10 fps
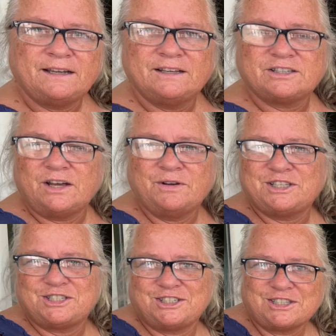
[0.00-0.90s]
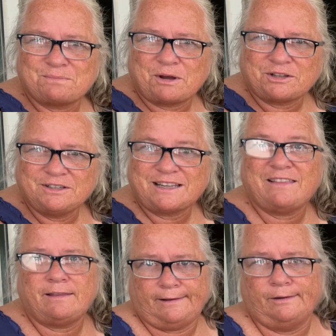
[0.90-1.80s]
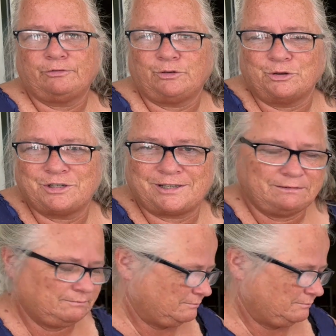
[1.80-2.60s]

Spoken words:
So it's just the buttons, and then of course